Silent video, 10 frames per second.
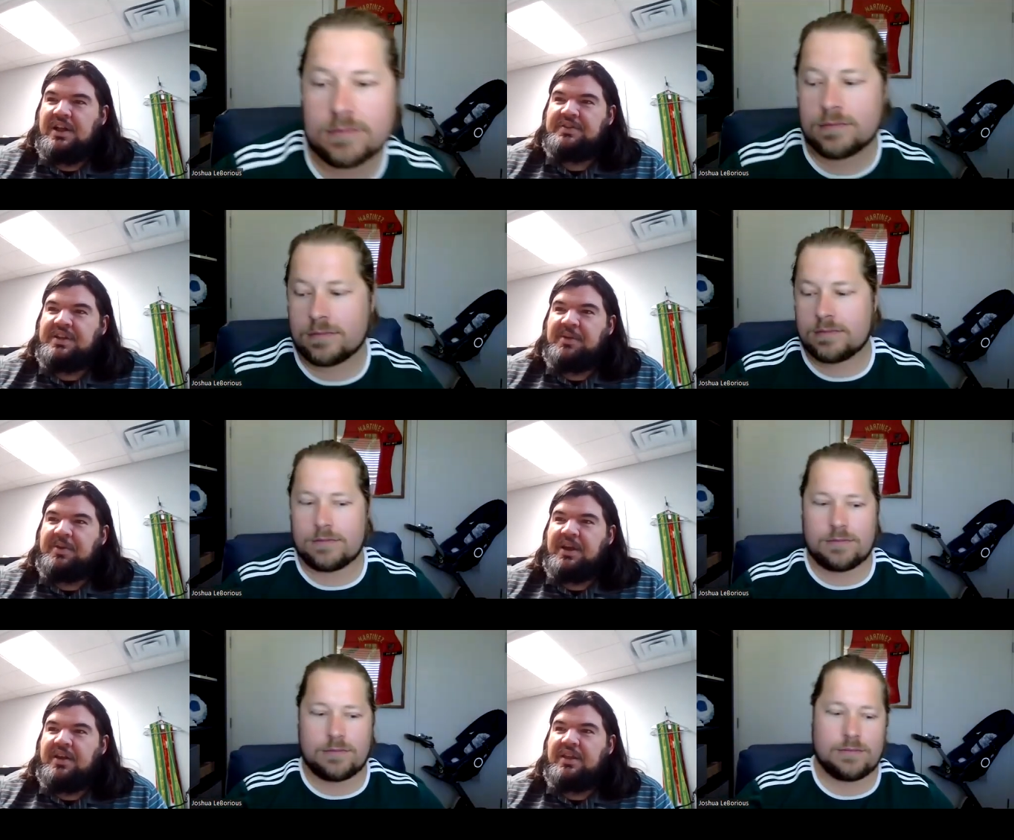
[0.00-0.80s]
Speaker 1: lot of time
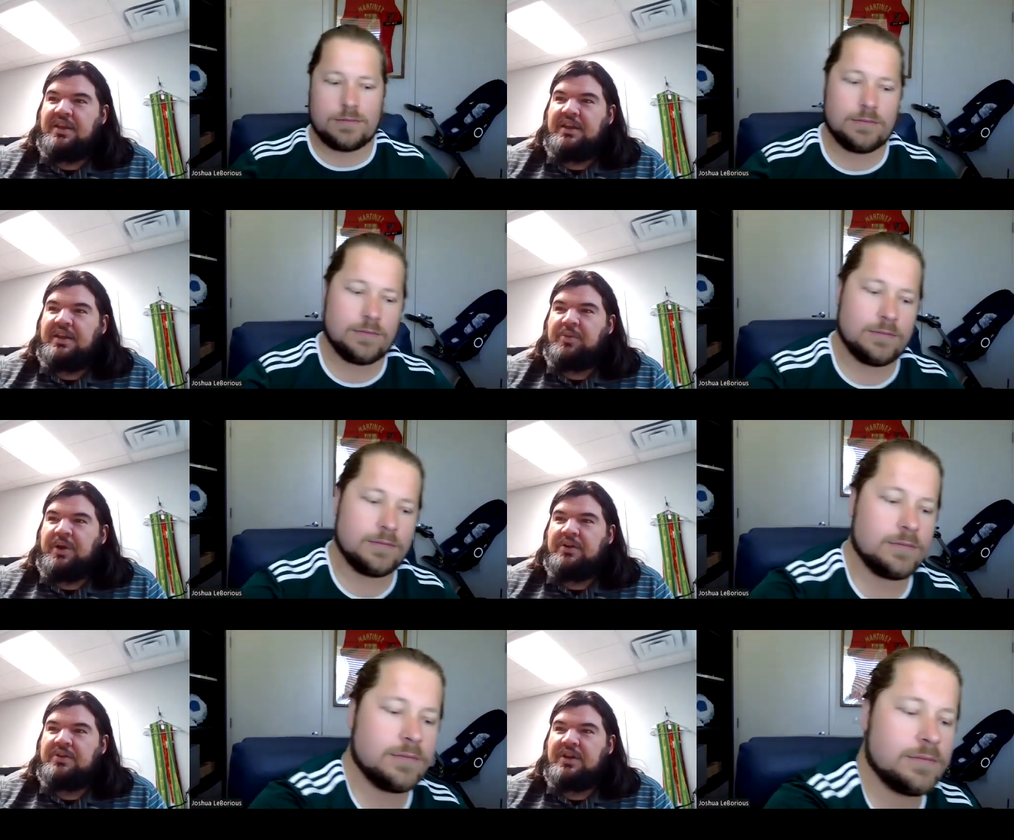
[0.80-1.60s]
kind of thinking
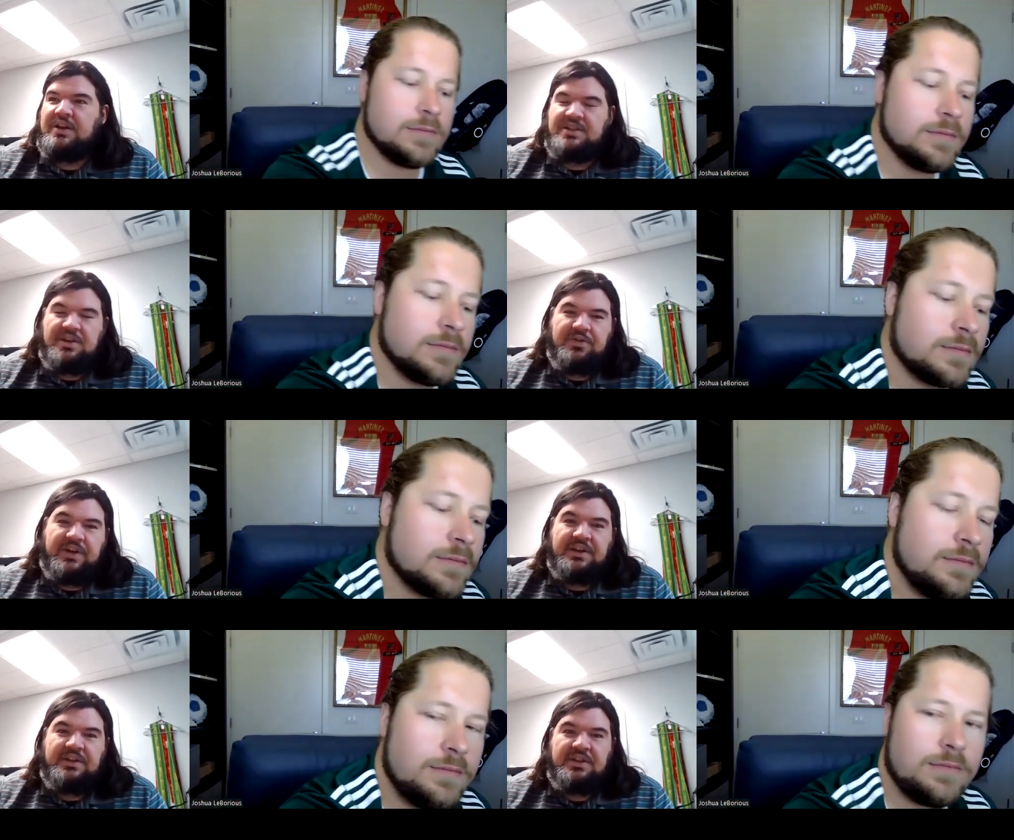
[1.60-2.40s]
about cause and
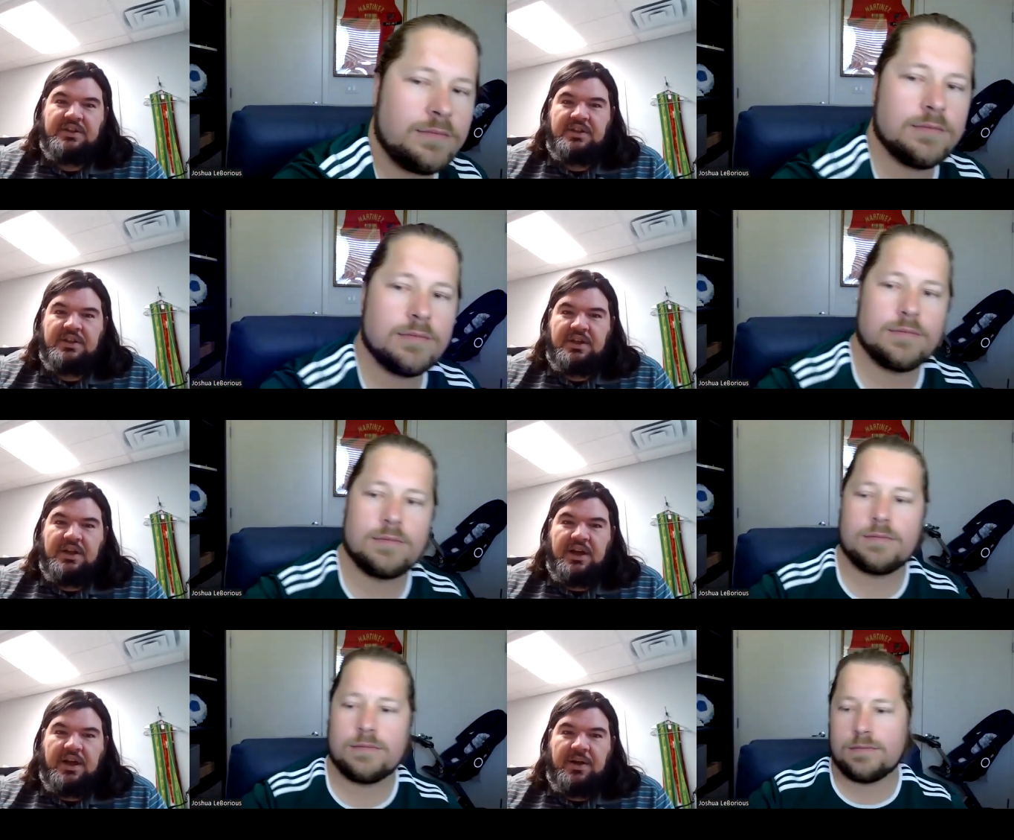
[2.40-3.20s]
effect.
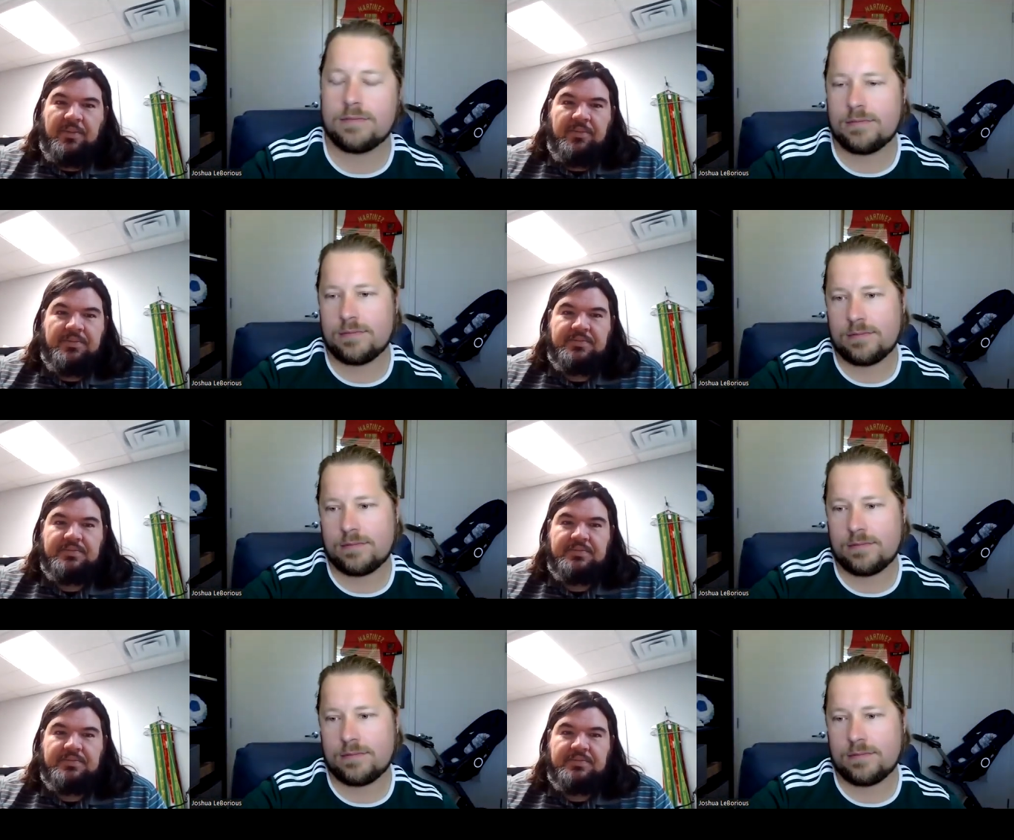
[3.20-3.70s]
Um,